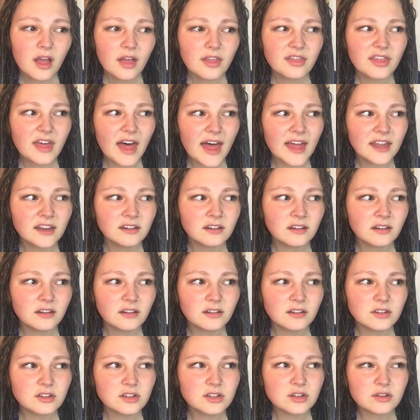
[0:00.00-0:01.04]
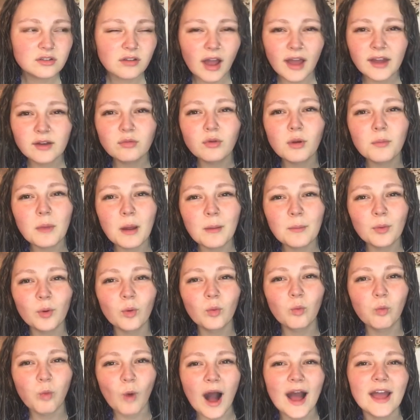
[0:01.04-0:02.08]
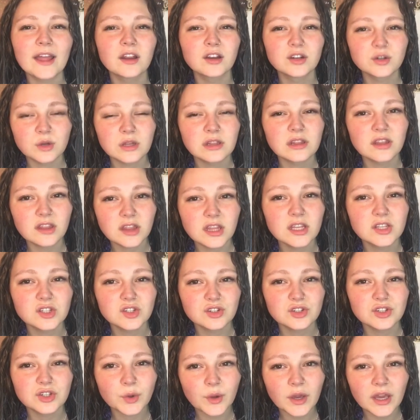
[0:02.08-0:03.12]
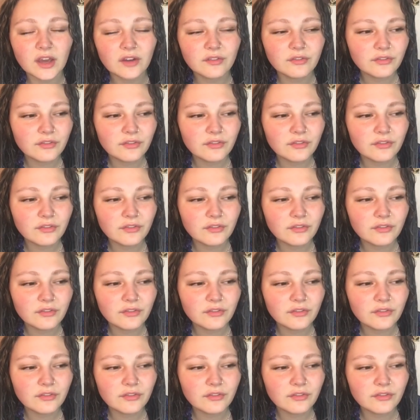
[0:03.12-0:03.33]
then try to remember why you're doing the things you're doing.